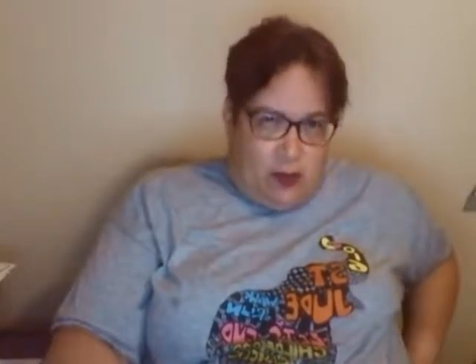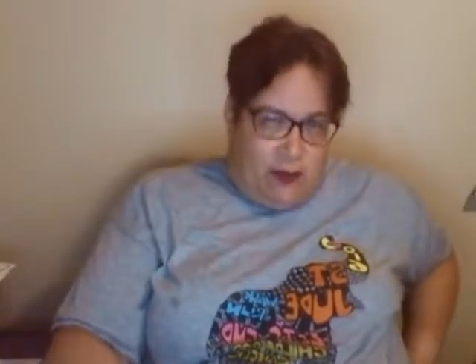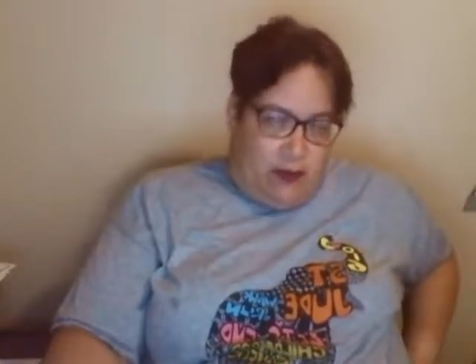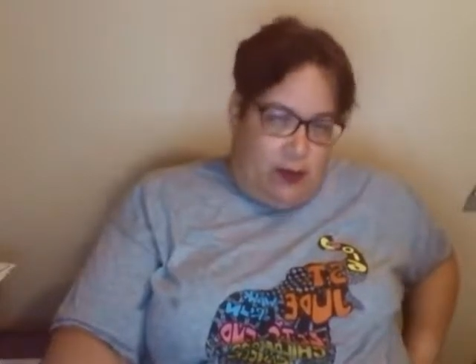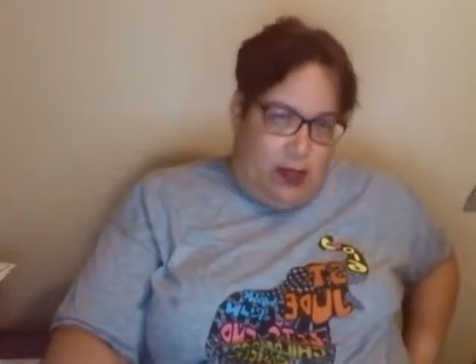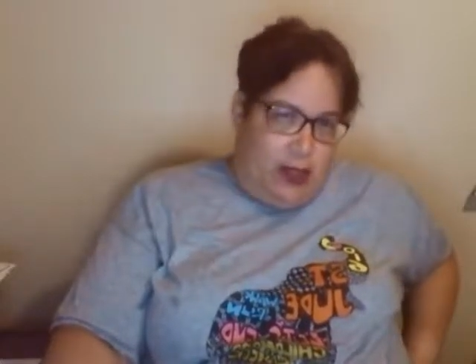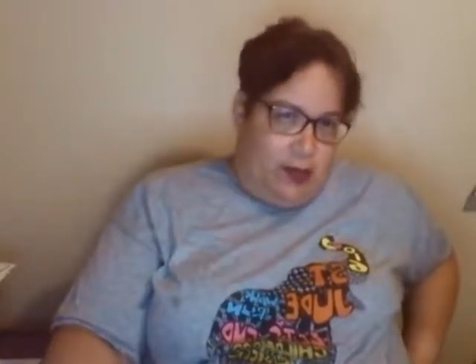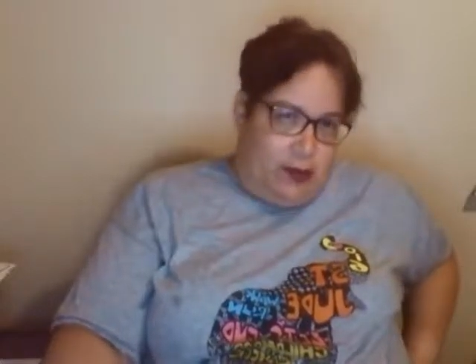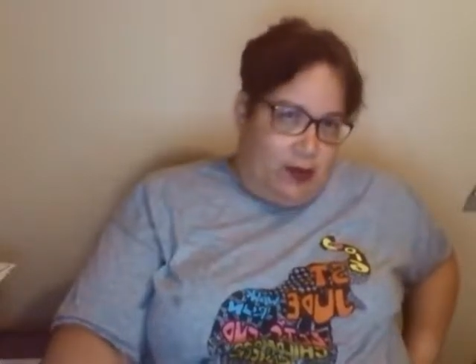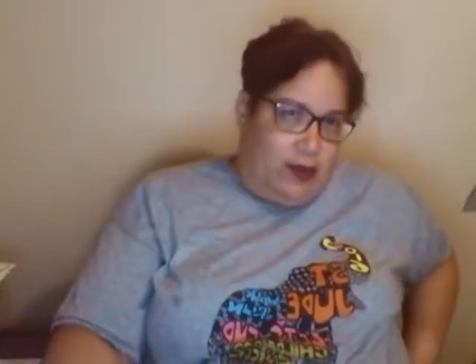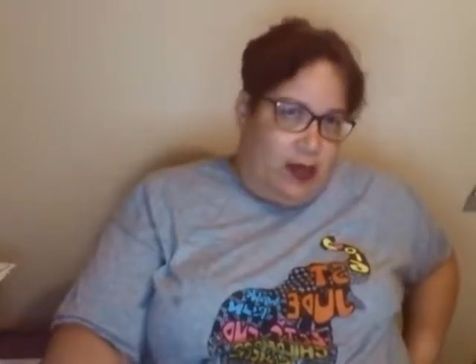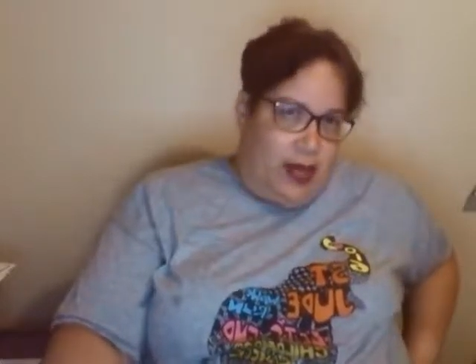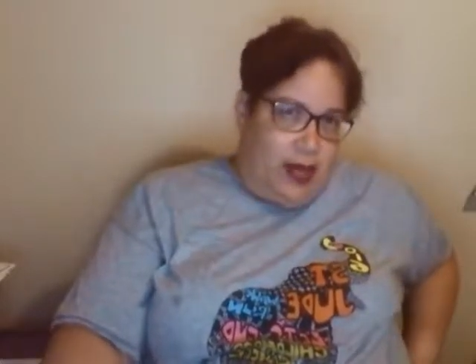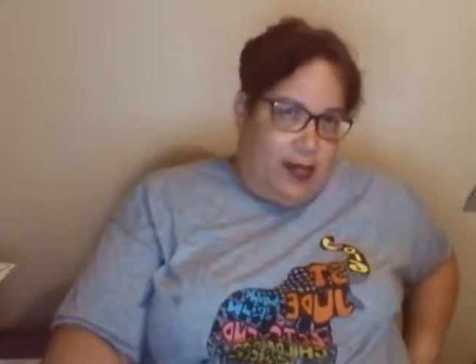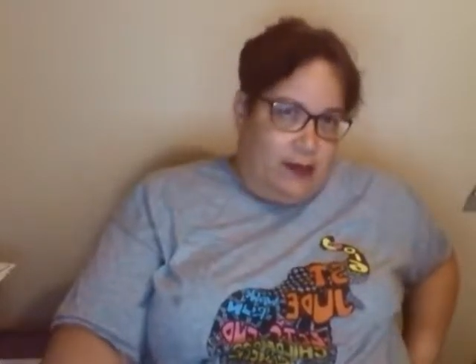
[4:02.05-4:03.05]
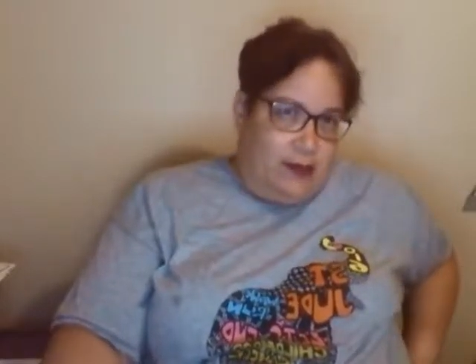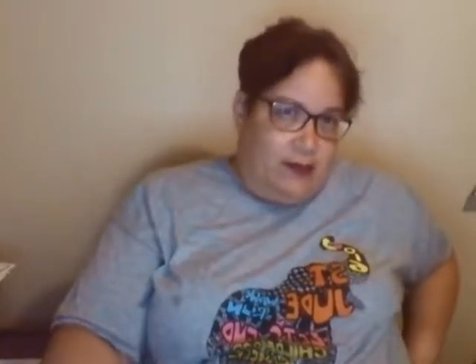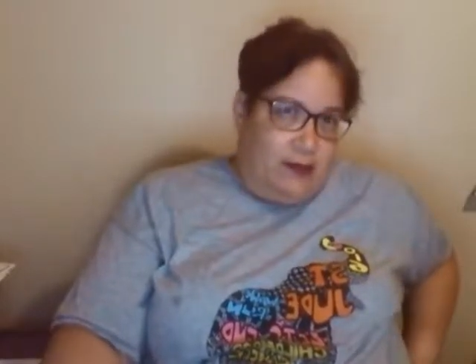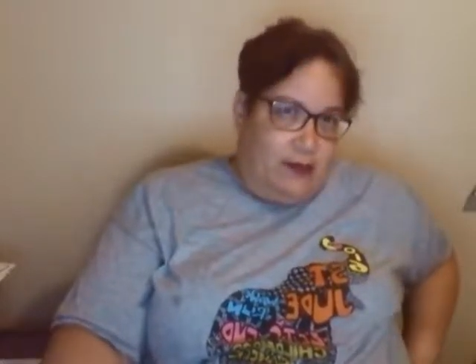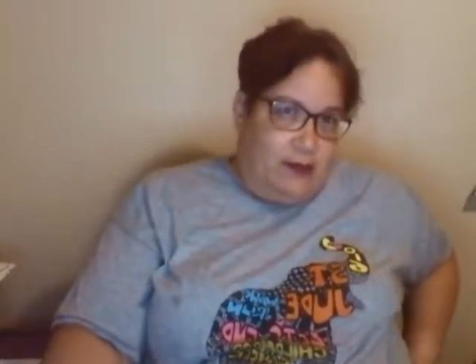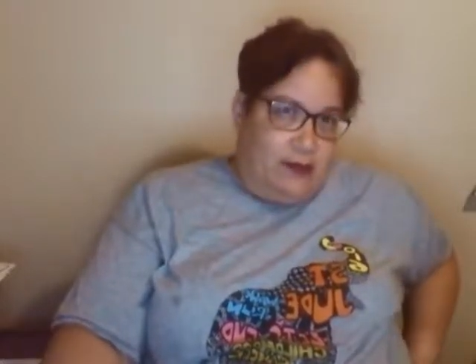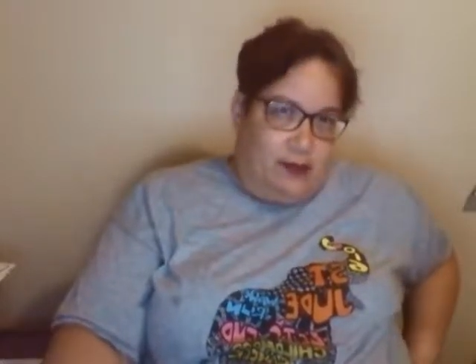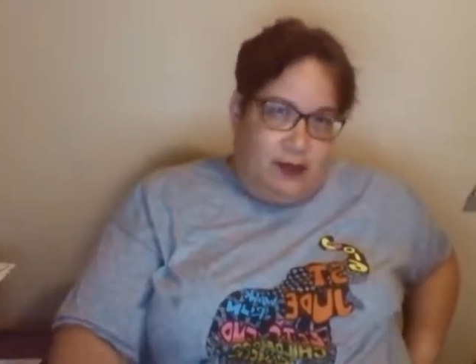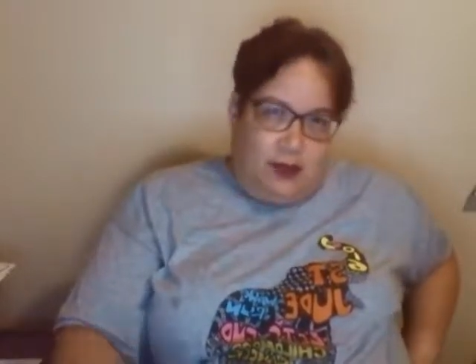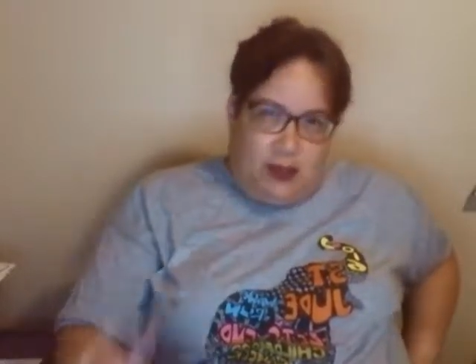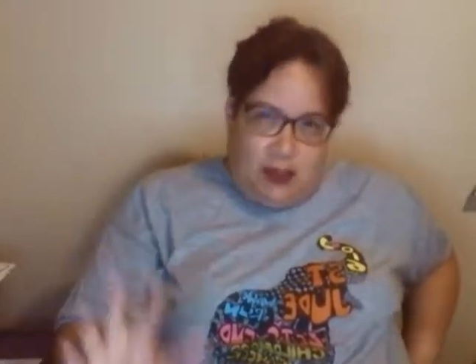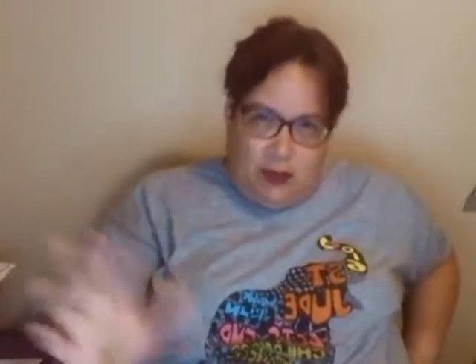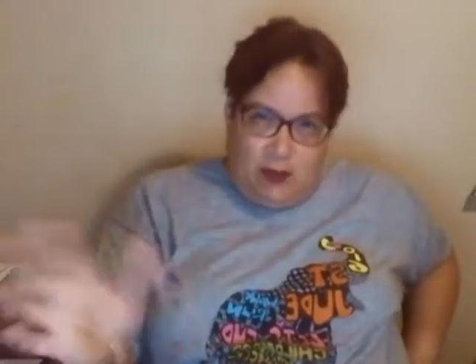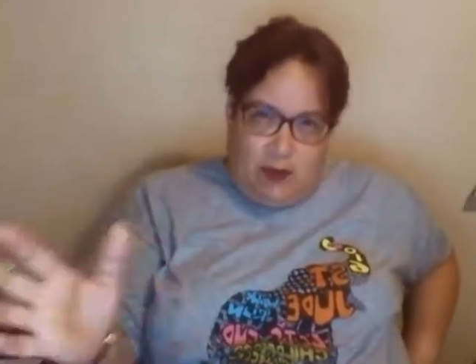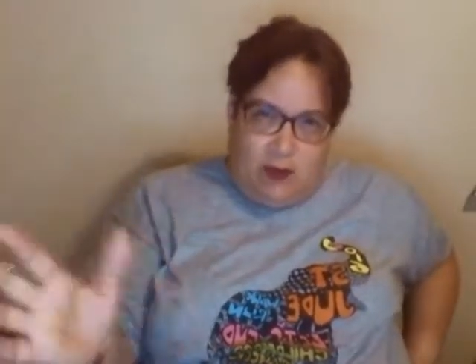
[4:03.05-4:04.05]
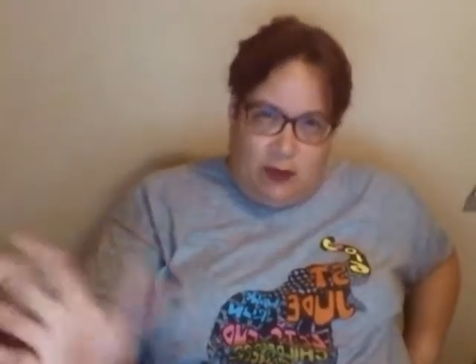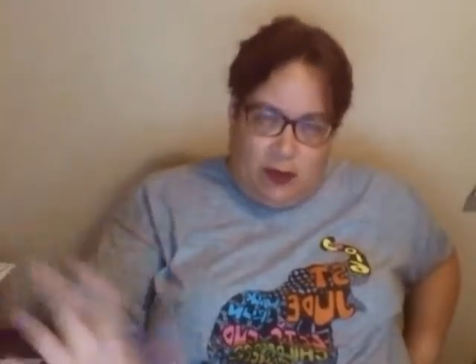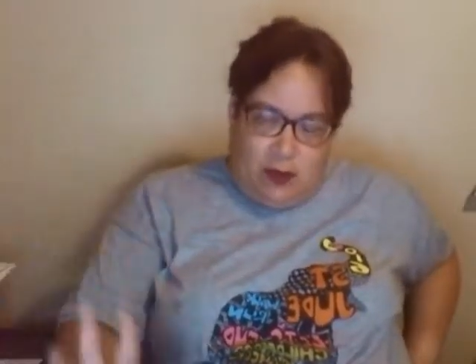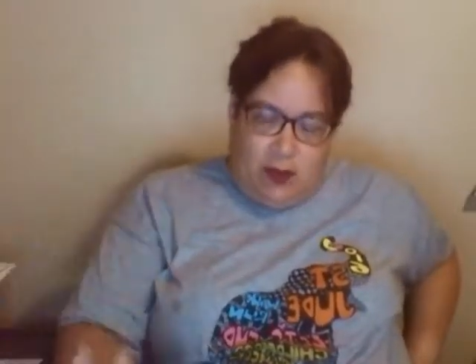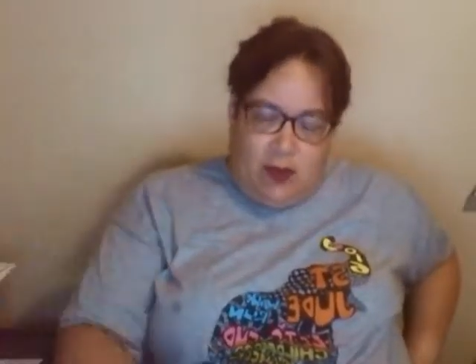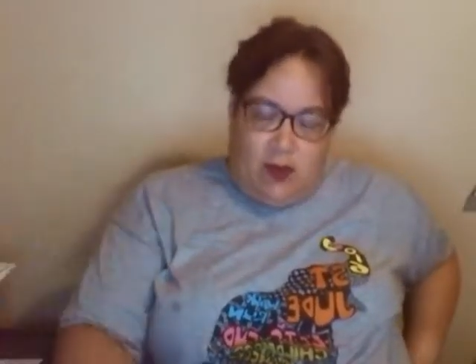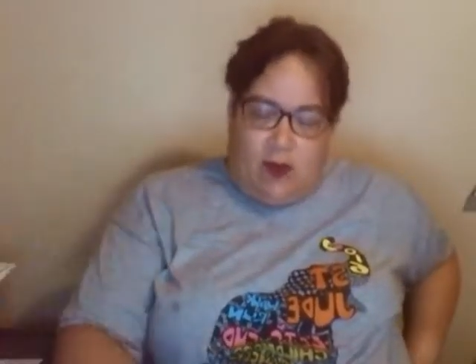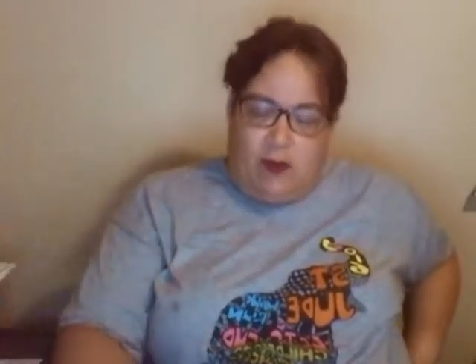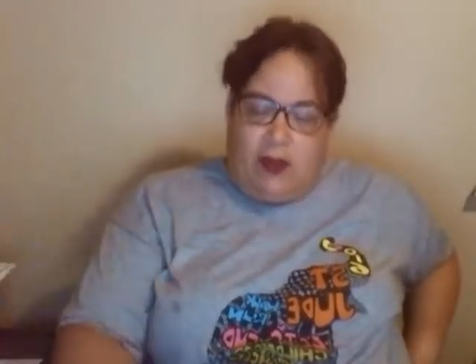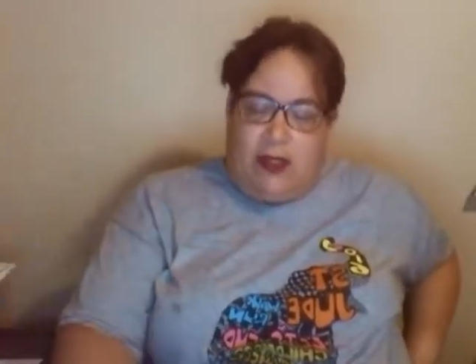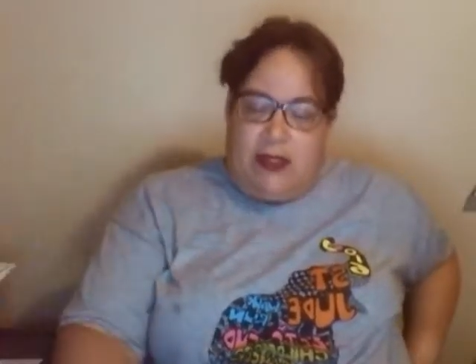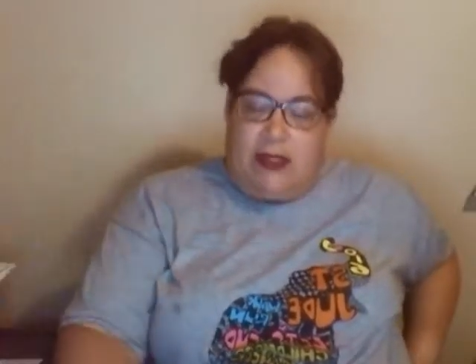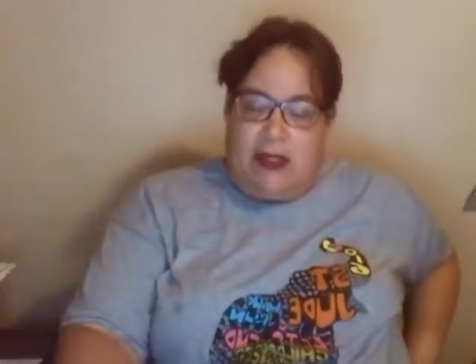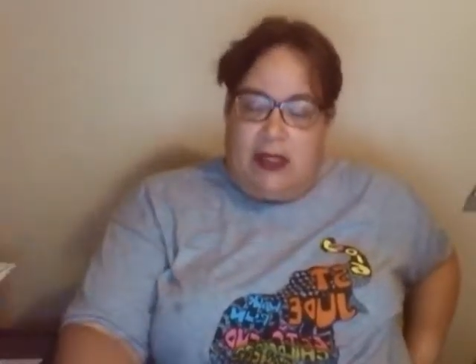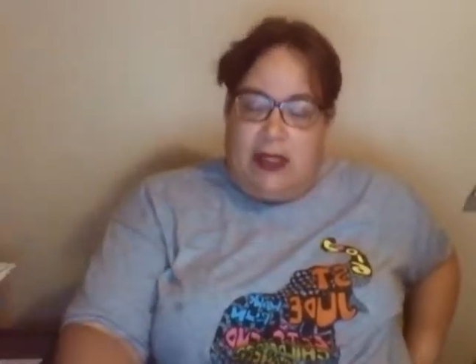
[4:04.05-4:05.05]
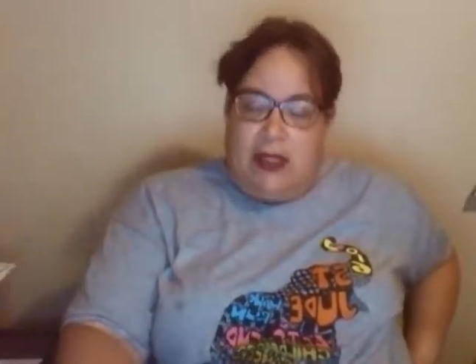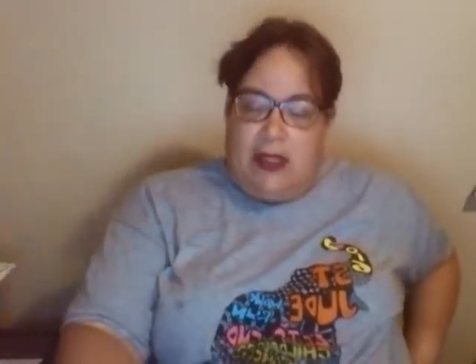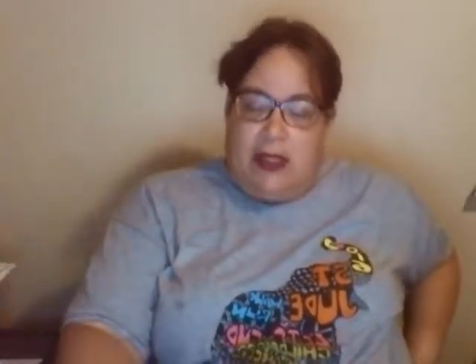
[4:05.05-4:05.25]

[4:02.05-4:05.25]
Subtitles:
if you hate her or not? You see where I'm going with this?